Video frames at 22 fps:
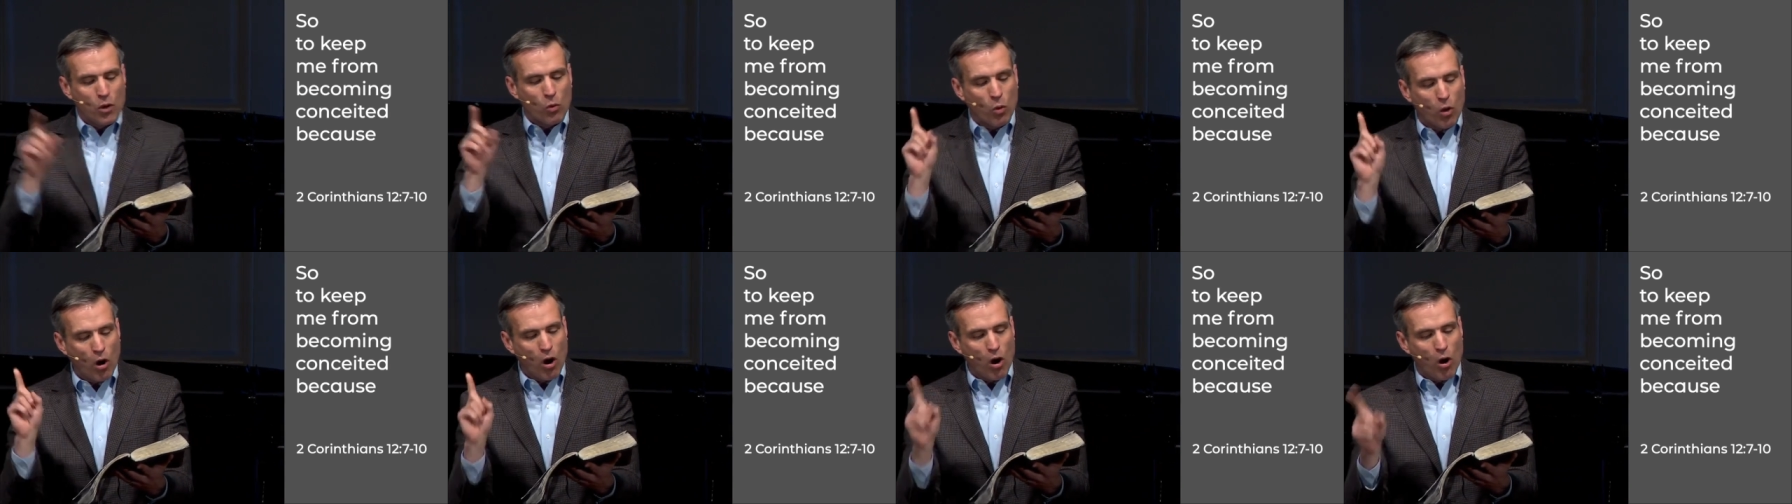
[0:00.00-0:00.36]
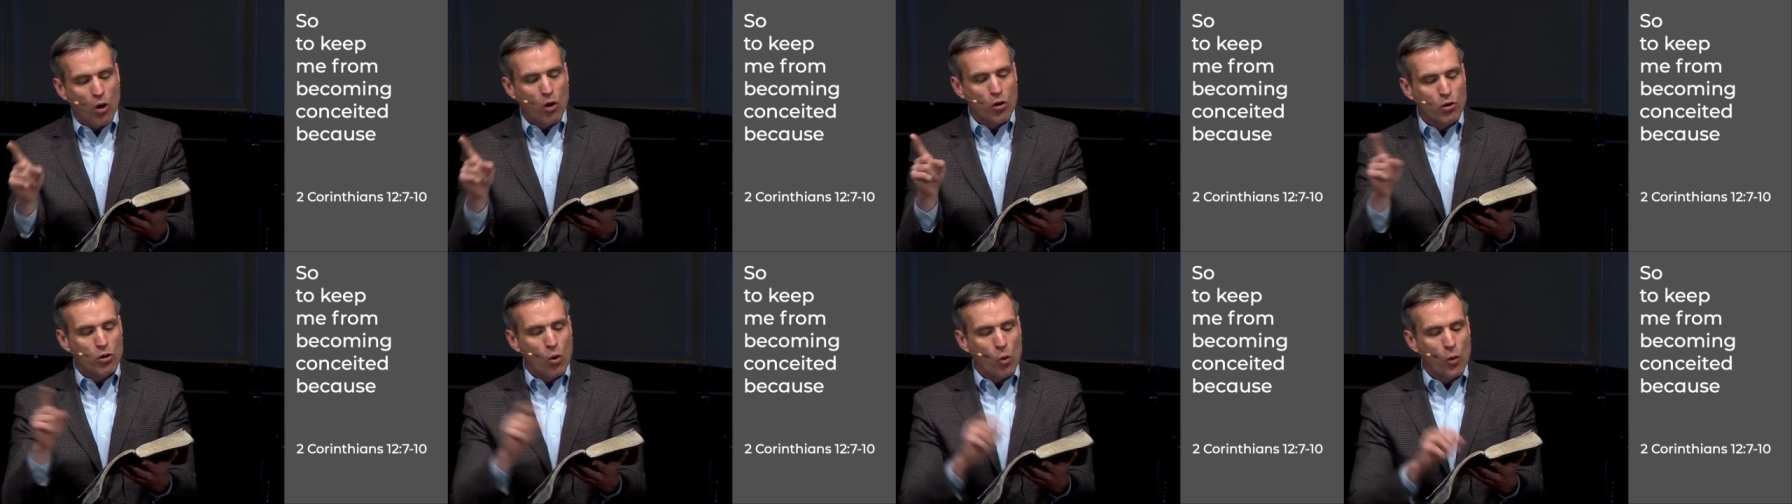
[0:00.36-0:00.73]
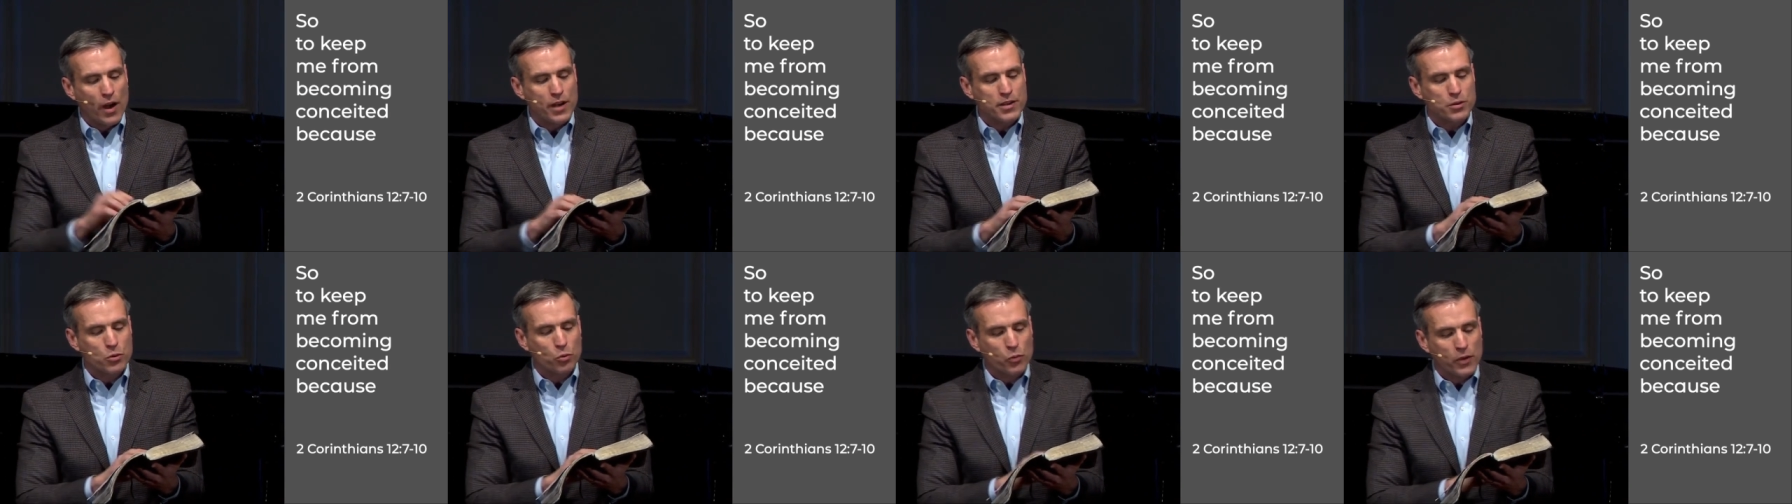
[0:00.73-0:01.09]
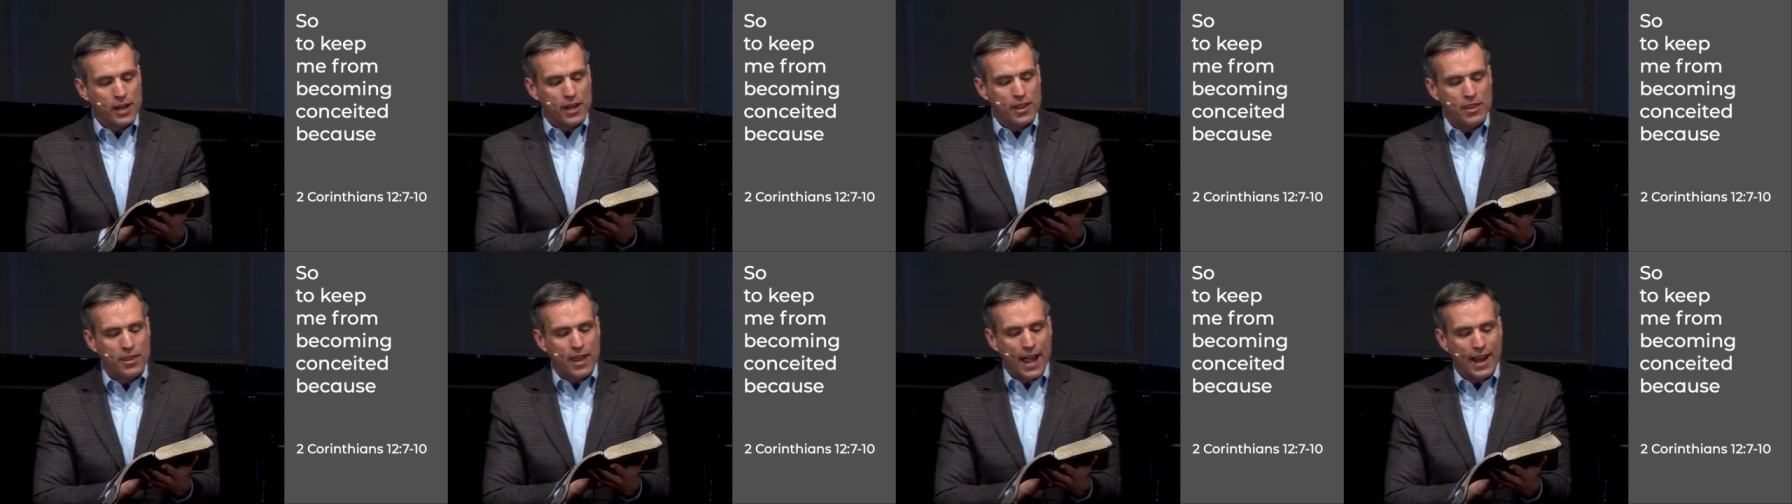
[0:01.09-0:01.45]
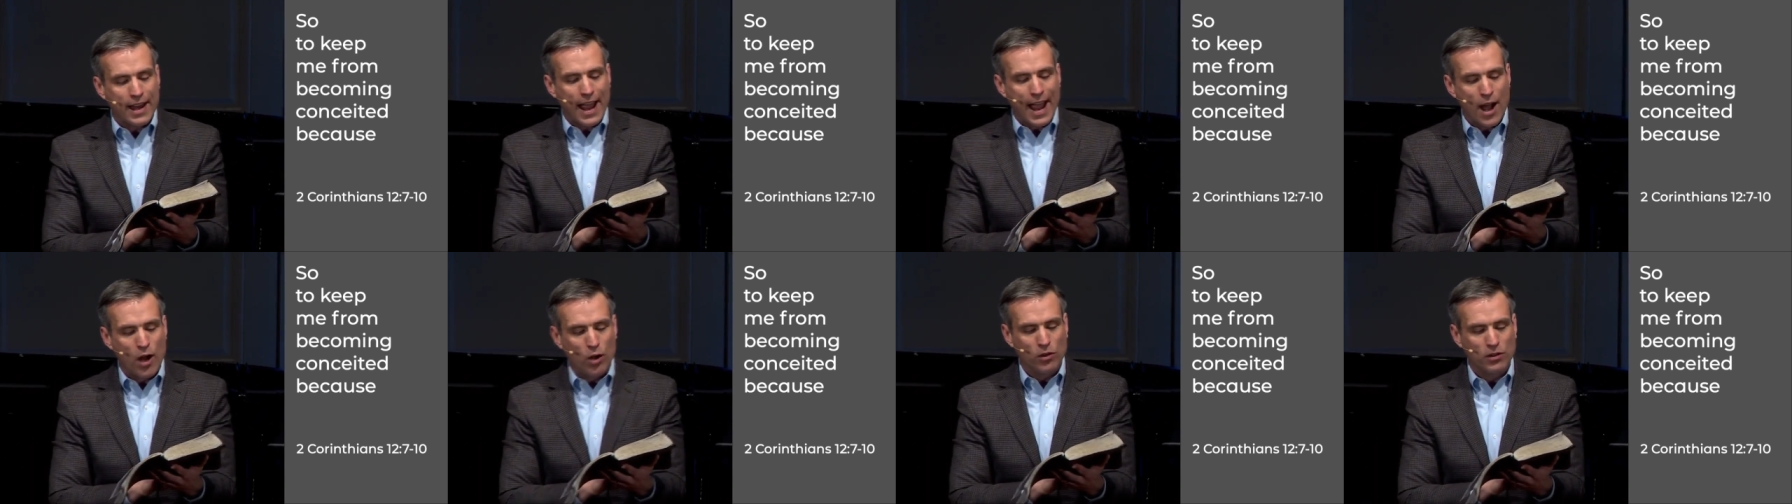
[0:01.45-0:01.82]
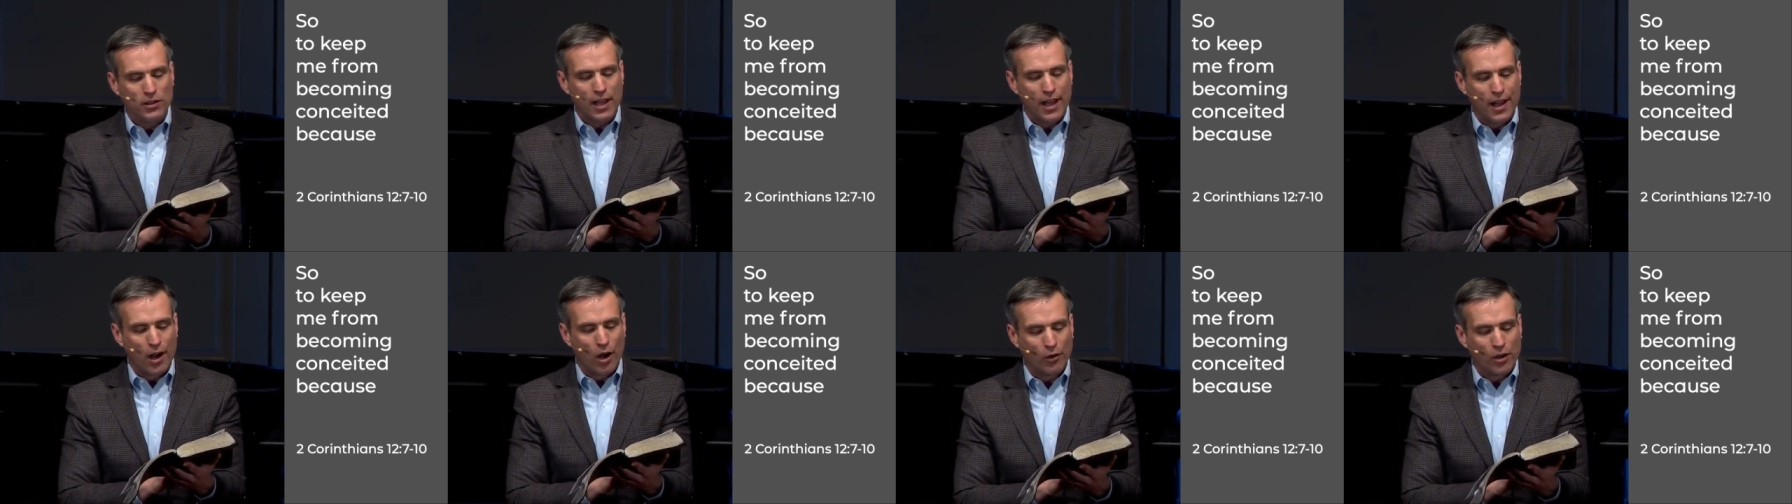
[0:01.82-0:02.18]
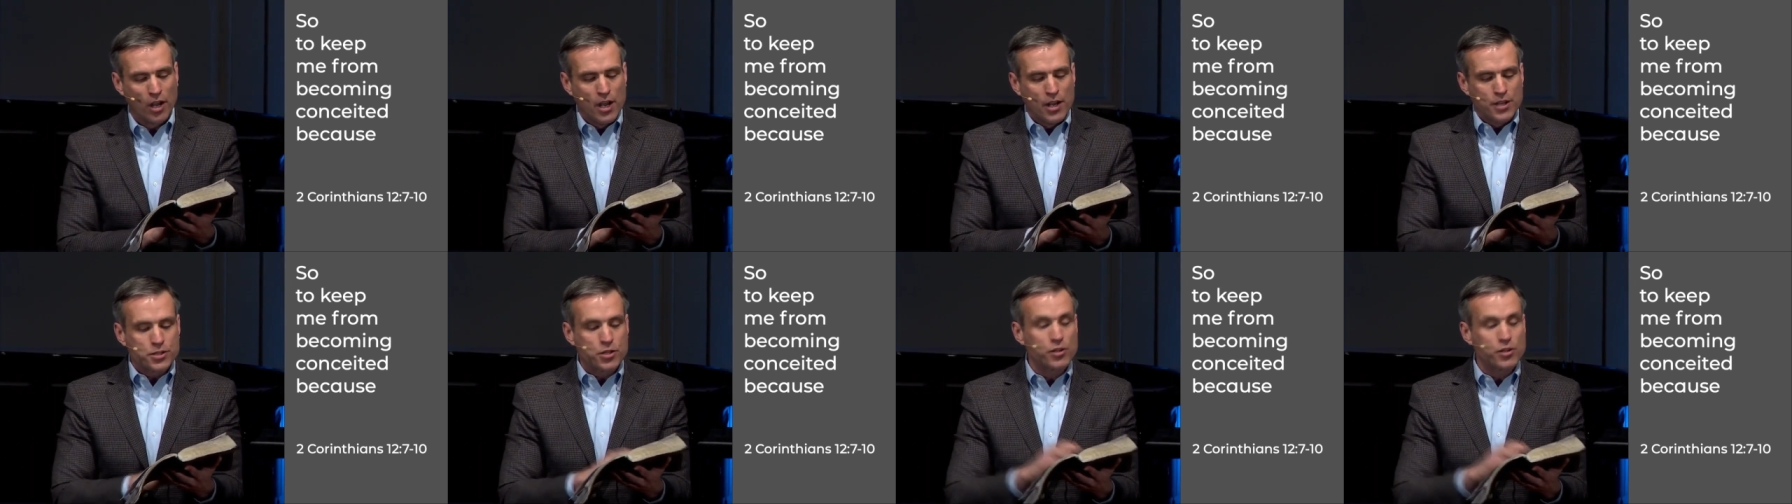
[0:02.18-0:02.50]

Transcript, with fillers: we're all going to read that out loud.